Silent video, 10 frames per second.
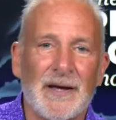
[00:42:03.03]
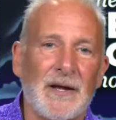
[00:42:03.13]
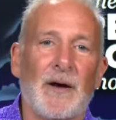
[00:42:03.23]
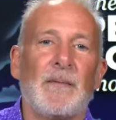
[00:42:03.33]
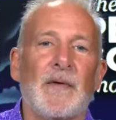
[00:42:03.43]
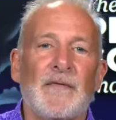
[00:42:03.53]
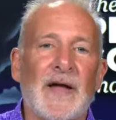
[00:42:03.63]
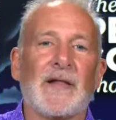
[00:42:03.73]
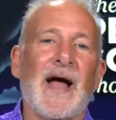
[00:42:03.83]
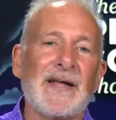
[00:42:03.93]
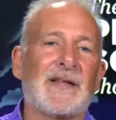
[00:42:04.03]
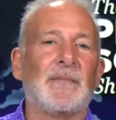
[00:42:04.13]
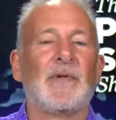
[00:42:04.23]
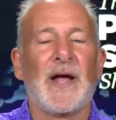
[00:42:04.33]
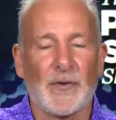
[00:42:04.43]
you know, they liked
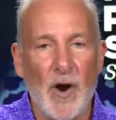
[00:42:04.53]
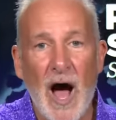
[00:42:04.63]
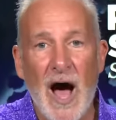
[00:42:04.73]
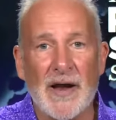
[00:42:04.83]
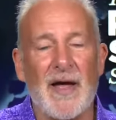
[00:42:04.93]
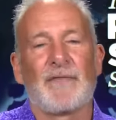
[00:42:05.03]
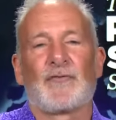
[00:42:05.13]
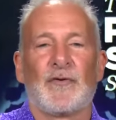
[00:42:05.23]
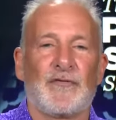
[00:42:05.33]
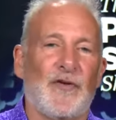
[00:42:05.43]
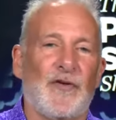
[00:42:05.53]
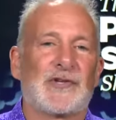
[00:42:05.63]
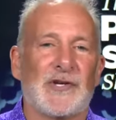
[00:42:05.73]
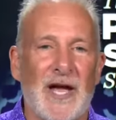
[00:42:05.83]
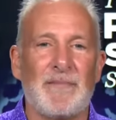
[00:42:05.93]
him later on after
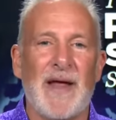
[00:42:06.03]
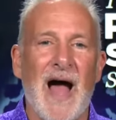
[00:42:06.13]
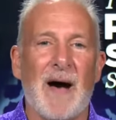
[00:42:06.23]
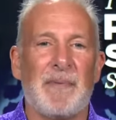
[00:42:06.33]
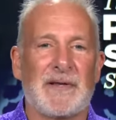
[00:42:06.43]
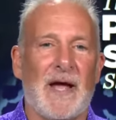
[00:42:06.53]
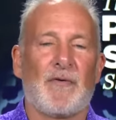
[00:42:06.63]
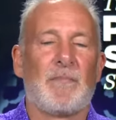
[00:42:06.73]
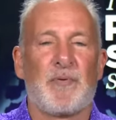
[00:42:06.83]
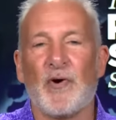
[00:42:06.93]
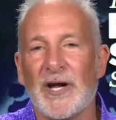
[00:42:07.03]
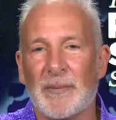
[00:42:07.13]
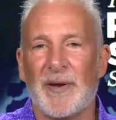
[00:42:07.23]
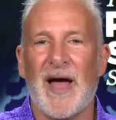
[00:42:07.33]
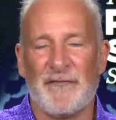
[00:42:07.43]
inflation came down, but they were burning
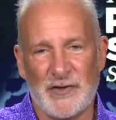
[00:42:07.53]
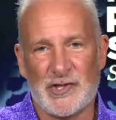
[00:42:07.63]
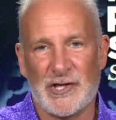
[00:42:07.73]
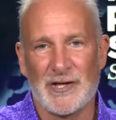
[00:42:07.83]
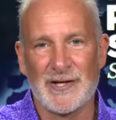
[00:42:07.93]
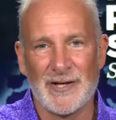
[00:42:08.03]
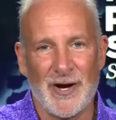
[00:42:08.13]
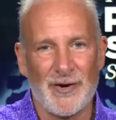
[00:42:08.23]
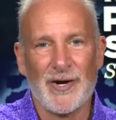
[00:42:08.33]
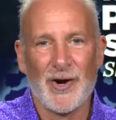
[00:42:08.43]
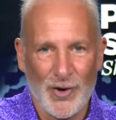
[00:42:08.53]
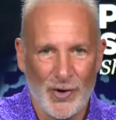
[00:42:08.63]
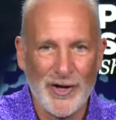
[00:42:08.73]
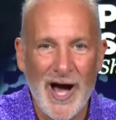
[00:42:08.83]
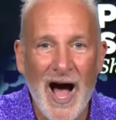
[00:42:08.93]
him in effigy, you know,
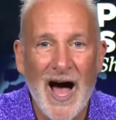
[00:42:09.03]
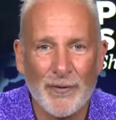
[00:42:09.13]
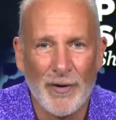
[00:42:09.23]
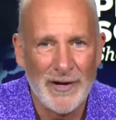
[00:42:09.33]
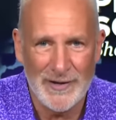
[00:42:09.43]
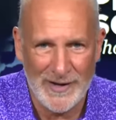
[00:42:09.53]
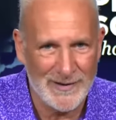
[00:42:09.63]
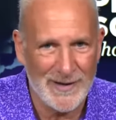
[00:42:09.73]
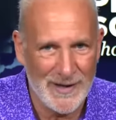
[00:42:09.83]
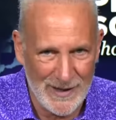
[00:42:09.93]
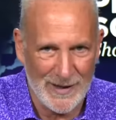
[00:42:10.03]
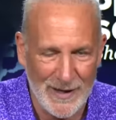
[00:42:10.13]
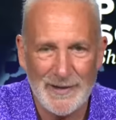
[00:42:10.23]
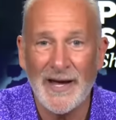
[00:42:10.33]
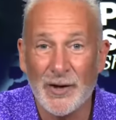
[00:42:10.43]
early on, right? he,
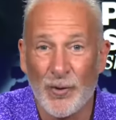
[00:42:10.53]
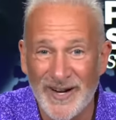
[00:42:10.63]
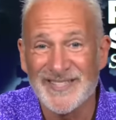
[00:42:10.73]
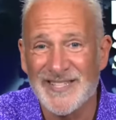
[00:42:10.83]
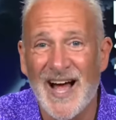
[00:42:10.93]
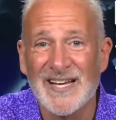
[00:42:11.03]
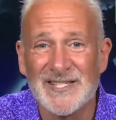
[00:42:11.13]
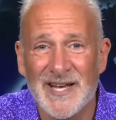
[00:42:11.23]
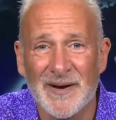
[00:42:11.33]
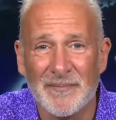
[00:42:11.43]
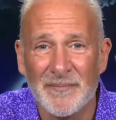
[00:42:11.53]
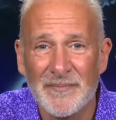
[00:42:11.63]
they criticized him,